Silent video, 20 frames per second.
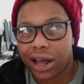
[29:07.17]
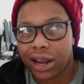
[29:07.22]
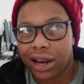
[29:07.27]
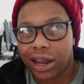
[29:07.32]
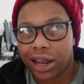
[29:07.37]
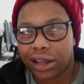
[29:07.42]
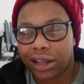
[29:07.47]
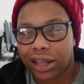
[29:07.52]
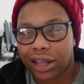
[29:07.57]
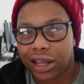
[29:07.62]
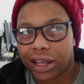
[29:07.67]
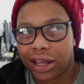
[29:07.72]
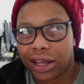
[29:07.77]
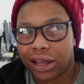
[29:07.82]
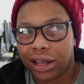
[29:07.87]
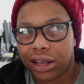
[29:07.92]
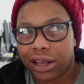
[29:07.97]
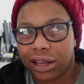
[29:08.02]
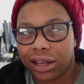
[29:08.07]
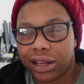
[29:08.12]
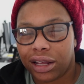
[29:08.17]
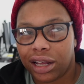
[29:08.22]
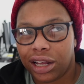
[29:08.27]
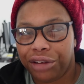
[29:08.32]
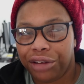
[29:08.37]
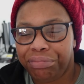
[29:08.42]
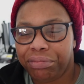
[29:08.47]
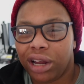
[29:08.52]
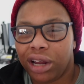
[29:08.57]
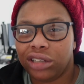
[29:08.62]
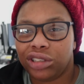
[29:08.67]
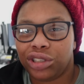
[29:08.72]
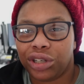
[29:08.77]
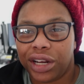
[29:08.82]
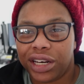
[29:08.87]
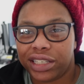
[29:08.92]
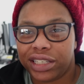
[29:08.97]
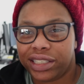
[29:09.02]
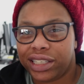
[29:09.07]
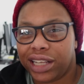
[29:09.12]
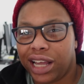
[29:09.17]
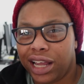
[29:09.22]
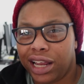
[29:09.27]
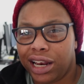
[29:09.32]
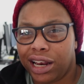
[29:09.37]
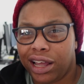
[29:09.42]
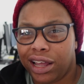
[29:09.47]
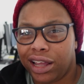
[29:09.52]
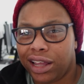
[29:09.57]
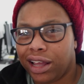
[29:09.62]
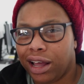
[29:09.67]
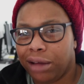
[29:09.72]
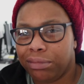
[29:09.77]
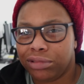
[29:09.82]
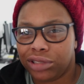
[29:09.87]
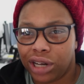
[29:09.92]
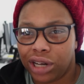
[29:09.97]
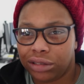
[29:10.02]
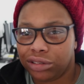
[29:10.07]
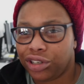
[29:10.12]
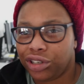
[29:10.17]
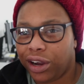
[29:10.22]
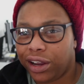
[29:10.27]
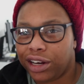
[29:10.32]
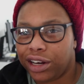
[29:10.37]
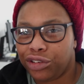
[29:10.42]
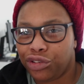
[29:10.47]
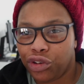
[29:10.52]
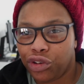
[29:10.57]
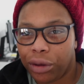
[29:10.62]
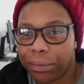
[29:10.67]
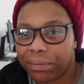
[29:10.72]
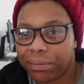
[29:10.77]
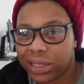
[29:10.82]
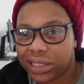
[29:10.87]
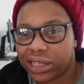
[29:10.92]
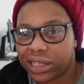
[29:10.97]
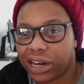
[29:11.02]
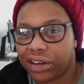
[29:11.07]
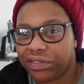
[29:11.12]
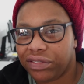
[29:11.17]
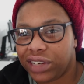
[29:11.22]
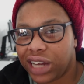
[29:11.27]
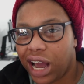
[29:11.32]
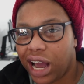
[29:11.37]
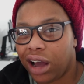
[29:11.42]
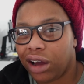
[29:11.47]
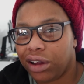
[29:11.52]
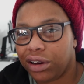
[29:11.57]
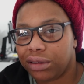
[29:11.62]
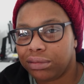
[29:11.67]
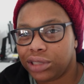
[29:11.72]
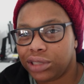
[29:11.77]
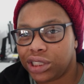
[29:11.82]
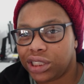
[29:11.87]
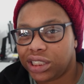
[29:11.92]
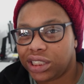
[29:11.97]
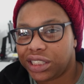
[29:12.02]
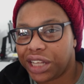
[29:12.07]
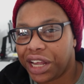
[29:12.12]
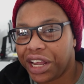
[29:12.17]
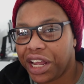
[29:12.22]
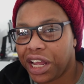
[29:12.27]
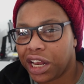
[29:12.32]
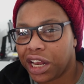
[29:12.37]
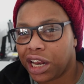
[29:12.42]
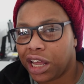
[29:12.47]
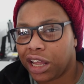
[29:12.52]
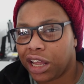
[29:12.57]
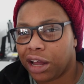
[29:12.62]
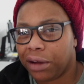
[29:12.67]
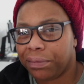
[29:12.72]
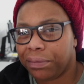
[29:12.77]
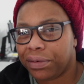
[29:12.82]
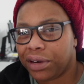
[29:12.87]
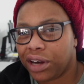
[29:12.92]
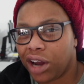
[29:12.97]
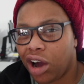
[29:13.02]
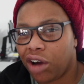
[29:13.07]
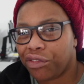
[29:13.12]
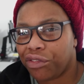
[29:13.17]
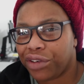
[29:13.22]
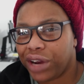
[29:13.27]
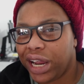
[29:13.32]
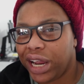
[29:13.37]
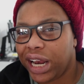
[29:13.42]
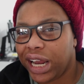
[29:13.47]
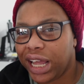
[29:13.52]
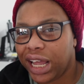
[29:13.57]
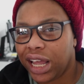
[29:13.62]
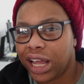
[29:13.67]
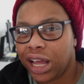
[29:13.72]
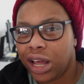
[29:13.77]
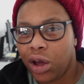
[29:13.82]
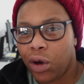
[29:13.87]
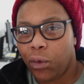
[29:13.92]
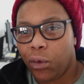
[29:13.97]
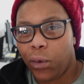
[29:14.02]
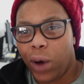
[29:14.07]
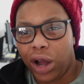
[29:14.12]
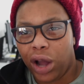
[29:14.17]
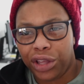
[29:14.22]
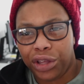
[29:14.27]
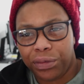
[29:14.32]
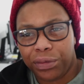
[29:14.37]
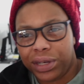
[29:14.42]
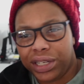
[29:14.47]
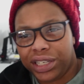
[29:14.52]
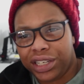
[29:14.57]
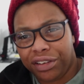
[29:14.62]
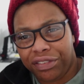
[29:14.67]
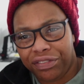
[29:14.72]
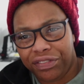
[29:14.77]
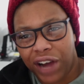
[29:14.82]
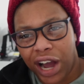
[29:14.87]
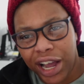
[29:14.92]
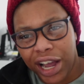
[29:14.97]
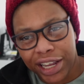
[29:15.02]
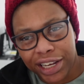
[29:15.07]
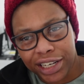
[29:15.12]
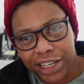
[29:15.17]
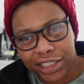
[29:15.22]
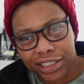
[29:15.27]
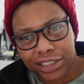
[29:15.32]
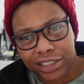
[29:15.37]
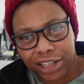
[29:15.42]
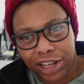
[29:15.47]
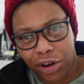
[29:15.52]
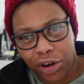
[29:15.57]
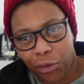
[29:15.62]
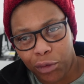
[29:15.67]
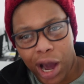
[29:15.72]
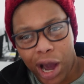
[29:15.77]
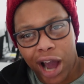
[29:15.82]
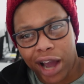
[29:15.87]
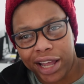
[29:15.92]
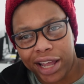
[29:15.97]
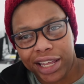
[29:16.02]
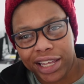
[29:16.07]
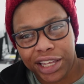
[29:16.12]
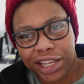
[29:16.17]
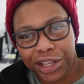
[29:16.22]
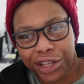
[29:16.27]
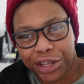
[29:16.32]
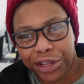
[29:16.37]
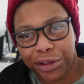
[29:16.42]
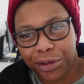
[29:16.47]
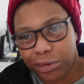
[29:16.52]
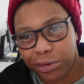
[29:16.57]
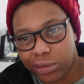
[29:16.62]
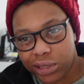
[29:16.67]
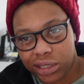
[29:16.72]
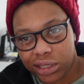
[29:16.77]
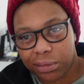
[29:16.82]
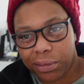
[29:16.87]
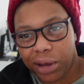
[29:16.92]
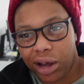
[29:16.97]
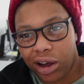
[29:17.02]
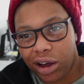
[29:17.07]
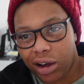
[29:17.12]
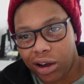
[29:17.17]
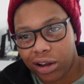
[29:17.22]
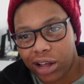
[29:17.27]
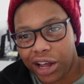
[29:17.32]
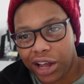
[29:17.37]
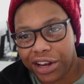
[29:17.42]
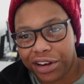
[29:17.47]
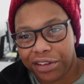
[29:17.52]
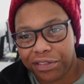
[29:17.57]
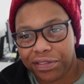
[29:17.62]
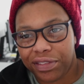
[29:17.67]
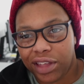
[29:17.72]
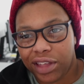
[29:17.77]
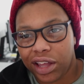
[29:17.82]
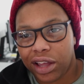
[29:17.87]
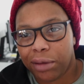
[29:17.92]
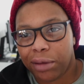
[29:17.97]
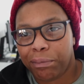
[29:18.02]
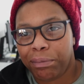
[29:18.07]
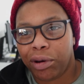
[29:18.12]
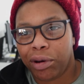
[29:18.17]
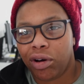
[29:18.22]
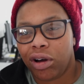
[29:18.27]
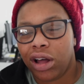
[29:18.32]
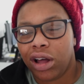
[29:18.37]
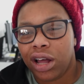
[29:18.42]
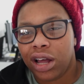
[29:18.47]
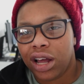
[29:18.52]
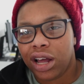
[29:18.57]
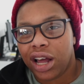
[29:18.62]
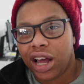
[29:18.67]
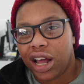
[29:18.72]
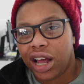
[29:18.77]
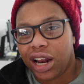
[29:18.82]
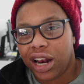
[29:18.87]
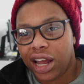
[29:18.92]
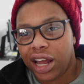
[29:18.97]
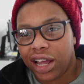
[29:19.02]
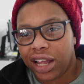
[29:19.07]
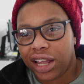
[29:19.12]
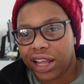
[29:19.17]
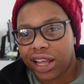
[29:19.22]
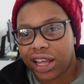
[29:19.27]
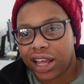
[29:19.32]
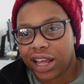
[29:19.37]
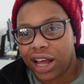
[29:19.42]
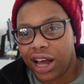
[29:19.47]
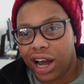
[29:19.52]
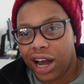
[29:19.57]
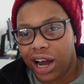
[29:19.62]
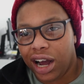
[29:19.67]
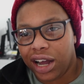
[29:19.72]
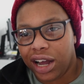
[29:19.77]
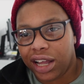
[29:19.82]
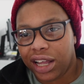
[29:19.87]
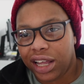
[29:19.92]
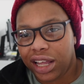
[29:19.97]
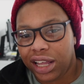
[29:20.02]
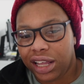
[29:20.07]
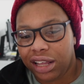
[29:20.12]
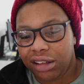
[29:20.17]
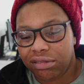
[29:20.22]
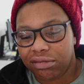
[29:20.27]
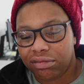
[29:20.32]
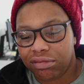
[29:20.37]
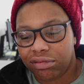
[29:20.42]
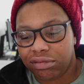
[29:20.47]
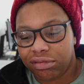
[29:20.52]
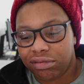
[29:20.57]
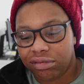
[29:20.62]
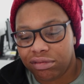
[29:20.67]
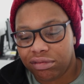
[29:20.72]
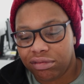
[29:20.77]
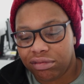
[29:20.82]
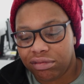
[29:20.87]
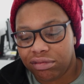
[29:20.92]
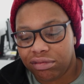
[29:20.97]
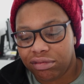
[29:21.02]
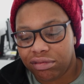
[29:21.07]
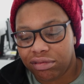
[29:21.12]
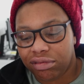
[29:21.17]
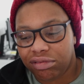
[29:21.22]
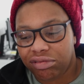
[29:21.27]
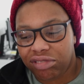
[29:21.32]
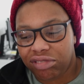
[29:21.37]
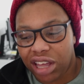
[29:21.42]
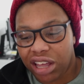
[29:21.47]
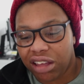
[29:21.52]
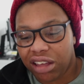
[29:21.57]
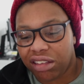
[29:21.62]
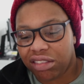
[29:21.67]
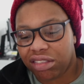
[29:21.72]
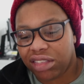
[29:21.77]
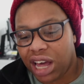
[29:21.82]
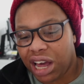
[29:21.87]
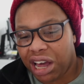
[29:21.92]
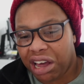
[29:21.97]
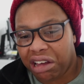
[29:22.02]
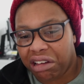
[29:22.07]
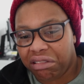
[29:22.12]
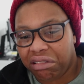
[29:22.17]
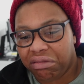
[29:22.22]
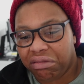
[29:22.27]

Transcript: like I'm not trying to say like I'm not trying to dumb myself down. I'm just saying like I'm not really what you would define as IQ smart kind of thing. But like I think that